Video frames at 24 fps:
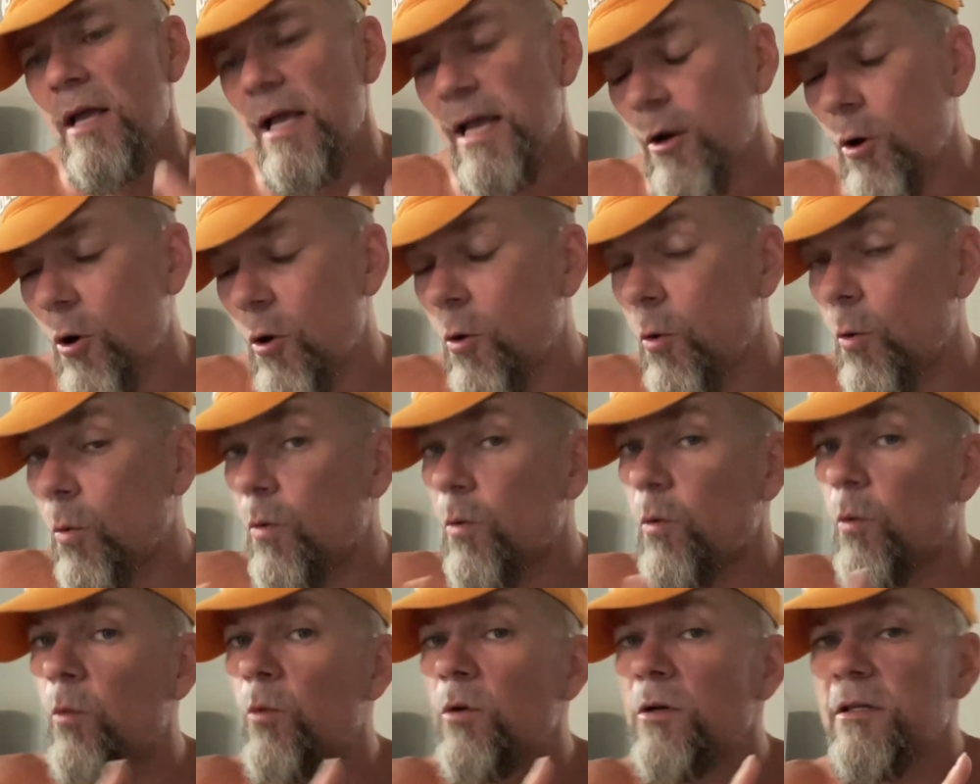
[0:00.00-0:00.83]
Oh,
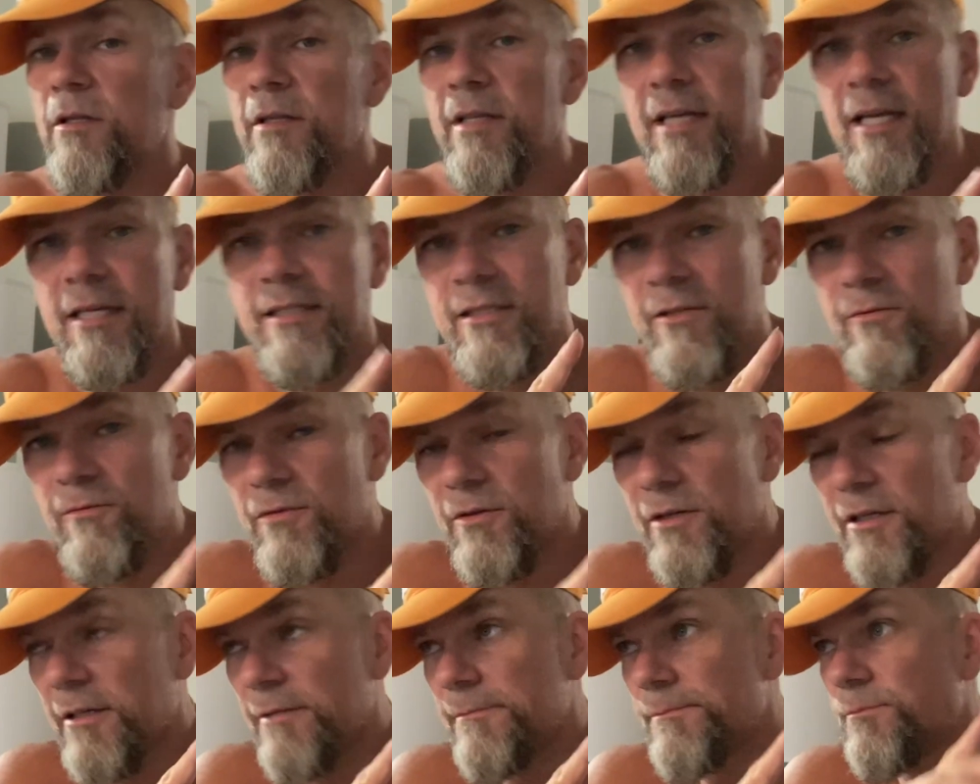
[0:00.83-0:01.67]
one other thing I did
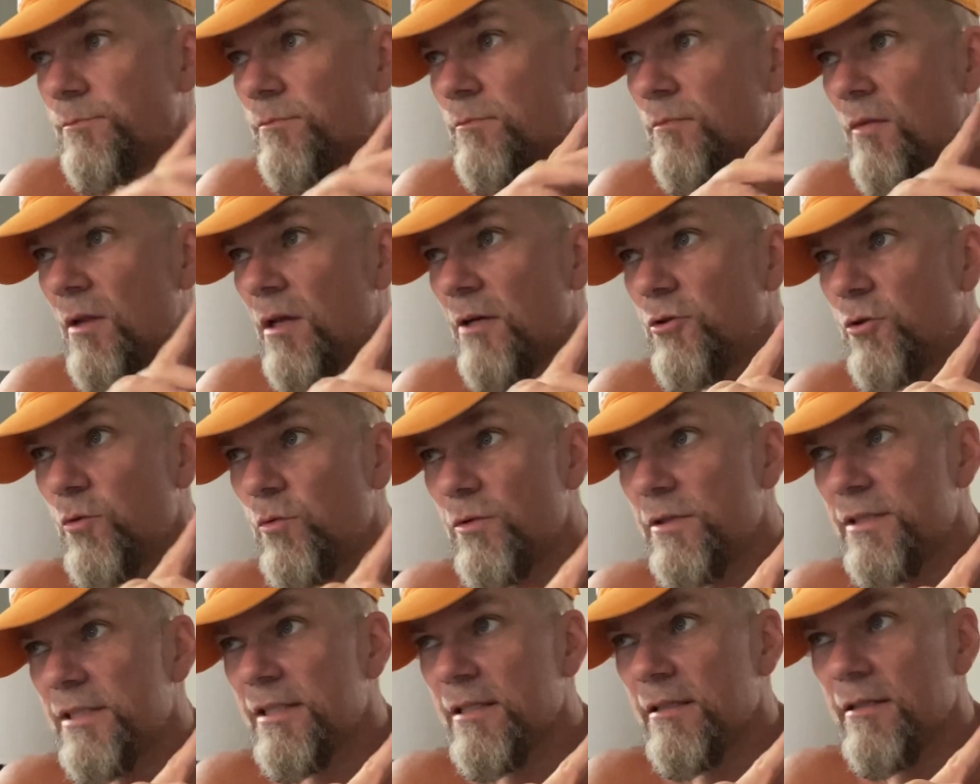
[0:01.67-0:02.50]
forget. I do
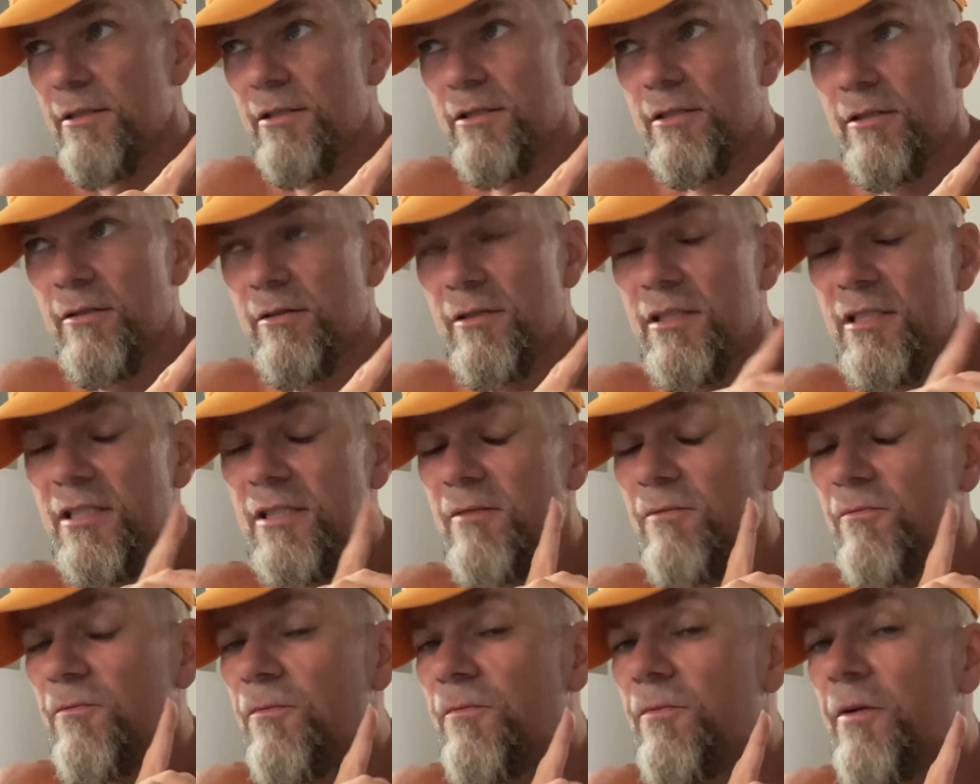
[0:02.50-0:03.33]
want to say this to you. This
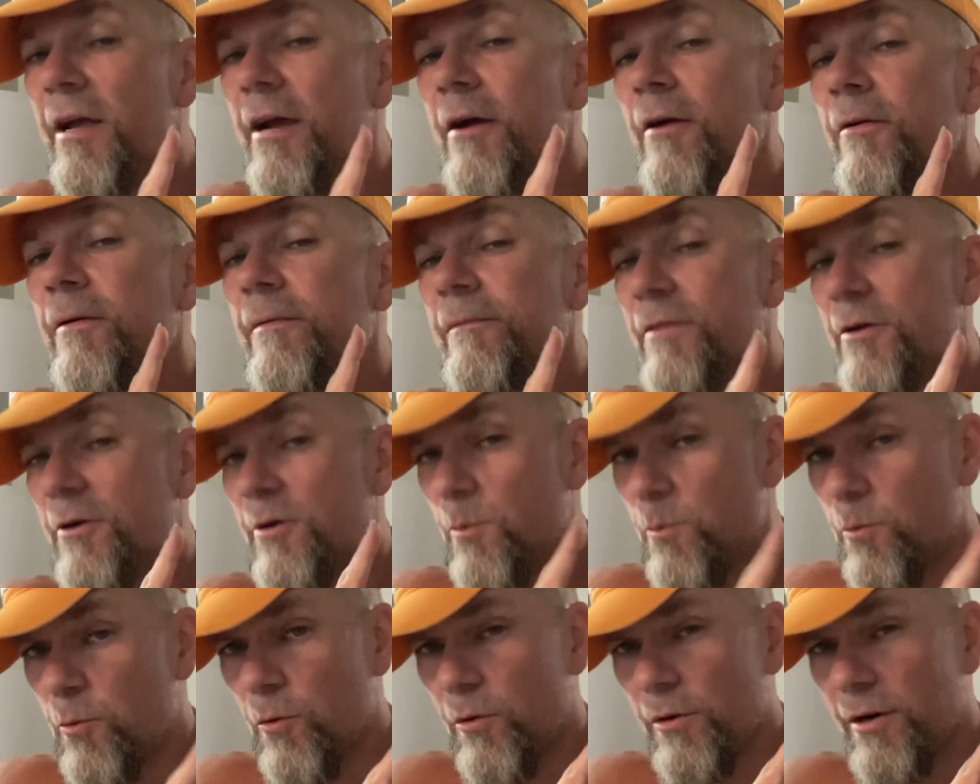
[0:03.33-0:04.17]
is very, very
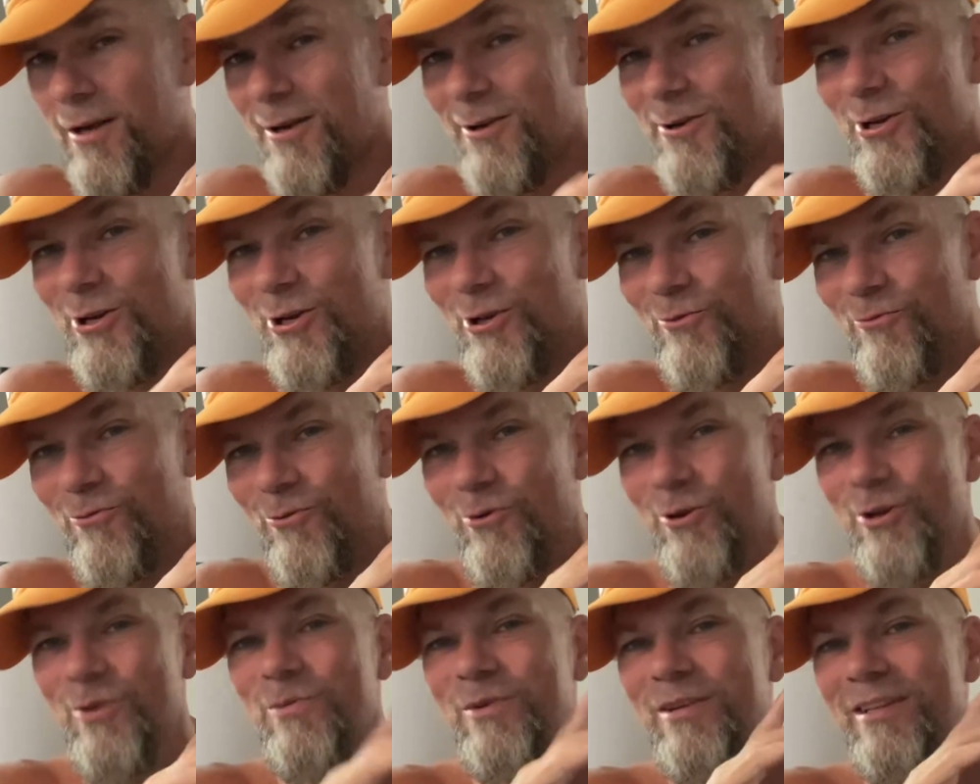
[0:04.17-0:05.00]
important. I, and
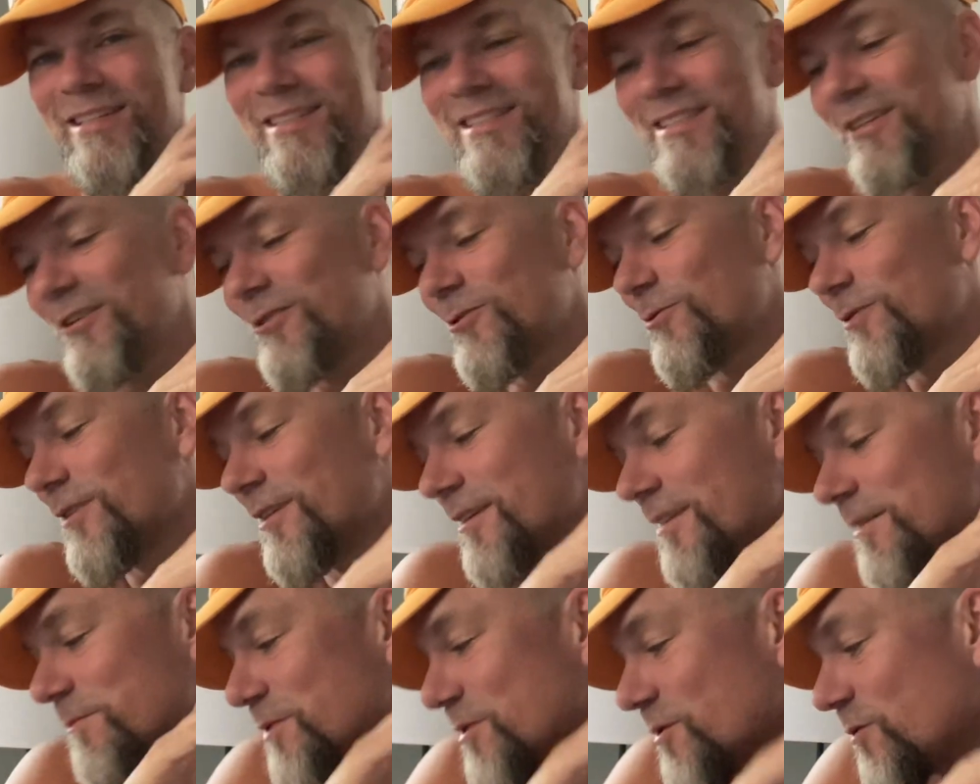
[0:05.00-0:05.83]
for anybody that stuck
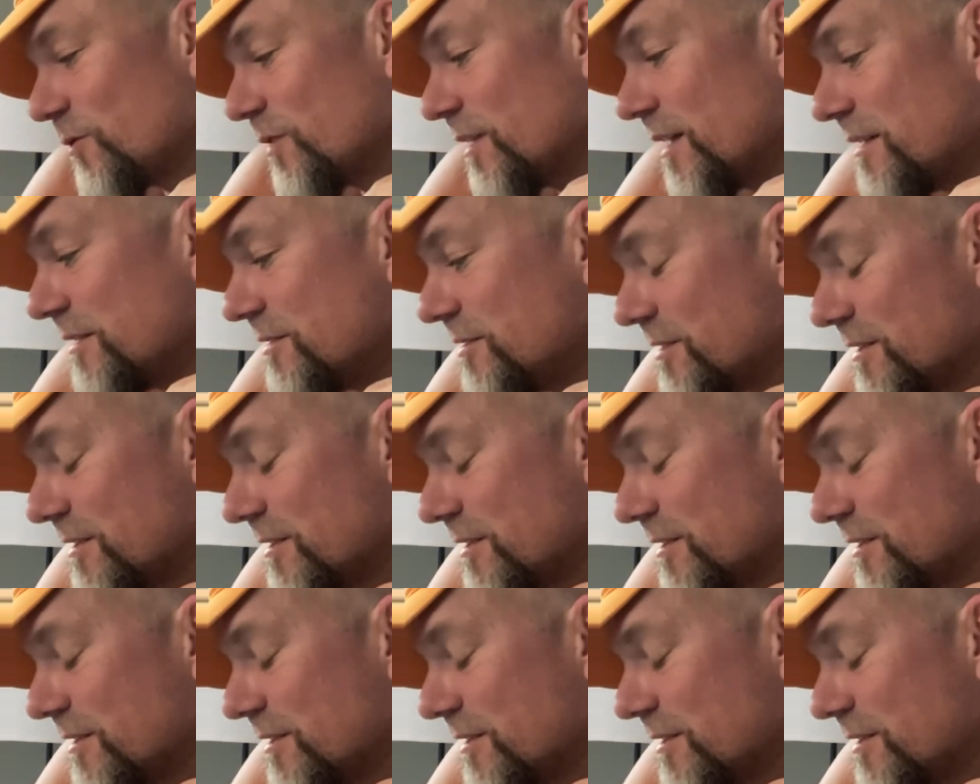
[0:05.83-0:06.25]
around, I'm so glad that